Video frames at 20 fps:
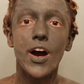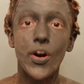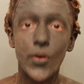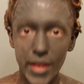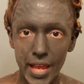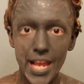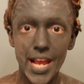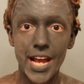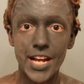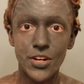
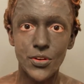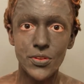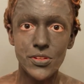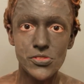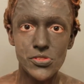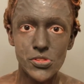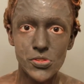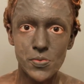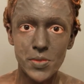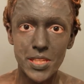Okay, I know
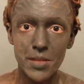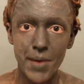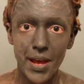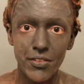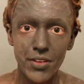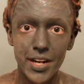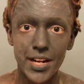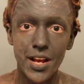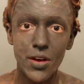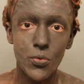this looks really
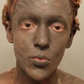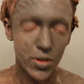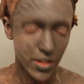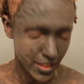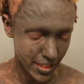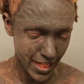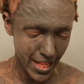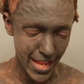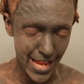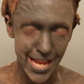bad right now.
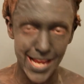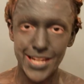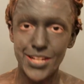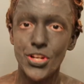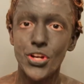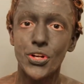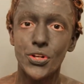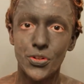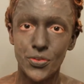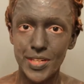We're gonna
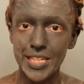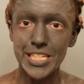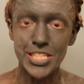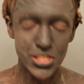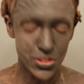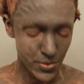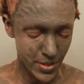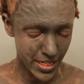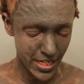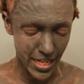add
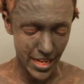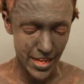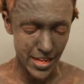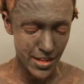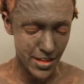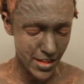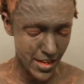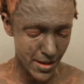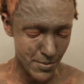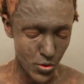green to it.
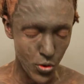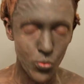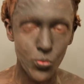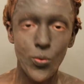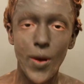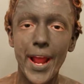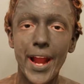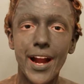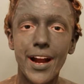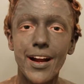I am
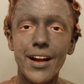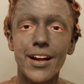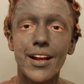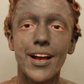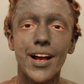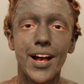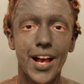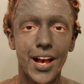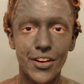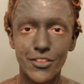aware
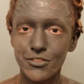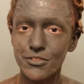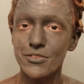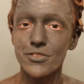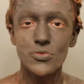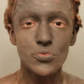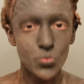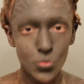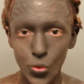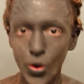of
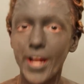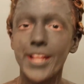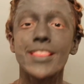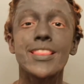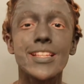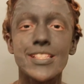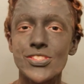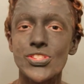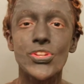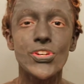
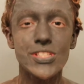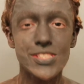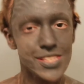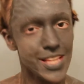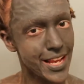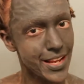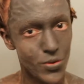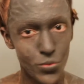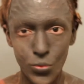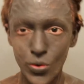what this looks
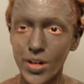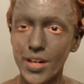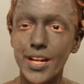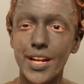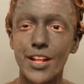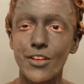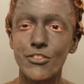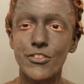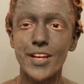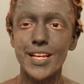like. We're
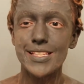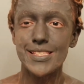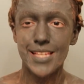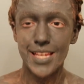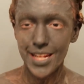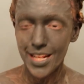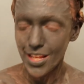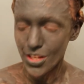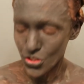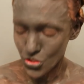gonna fix
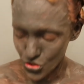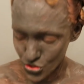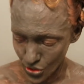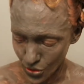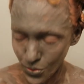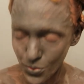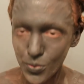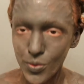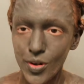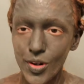it.
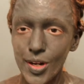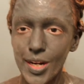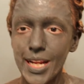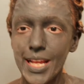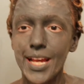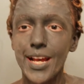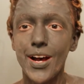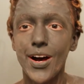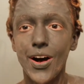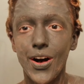Don't
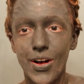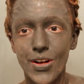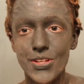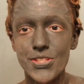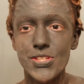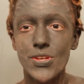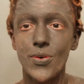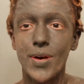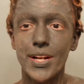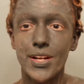worry.
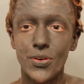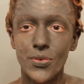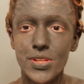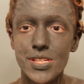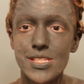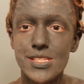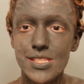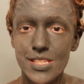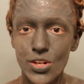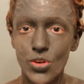Also, I know
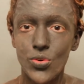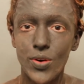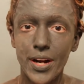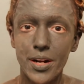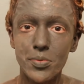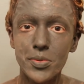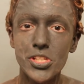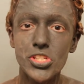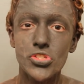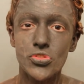this is
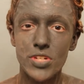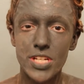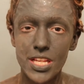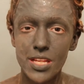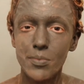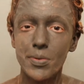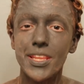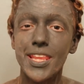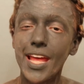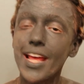incredibly
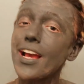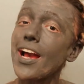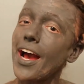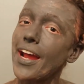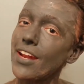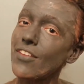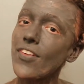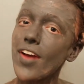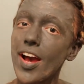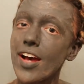streaky, but that
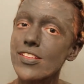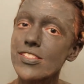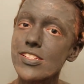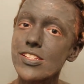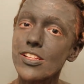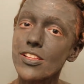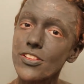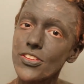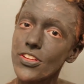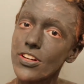kind of
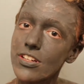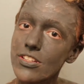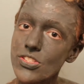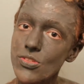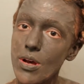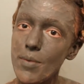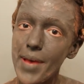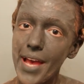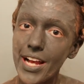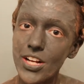adds to the look,
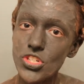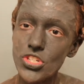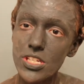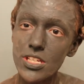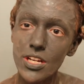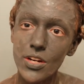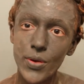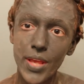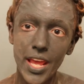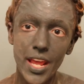so I'm
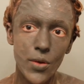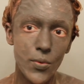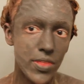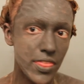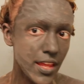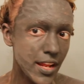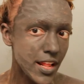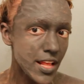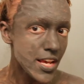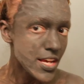actually okay
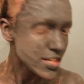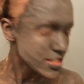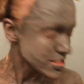with it.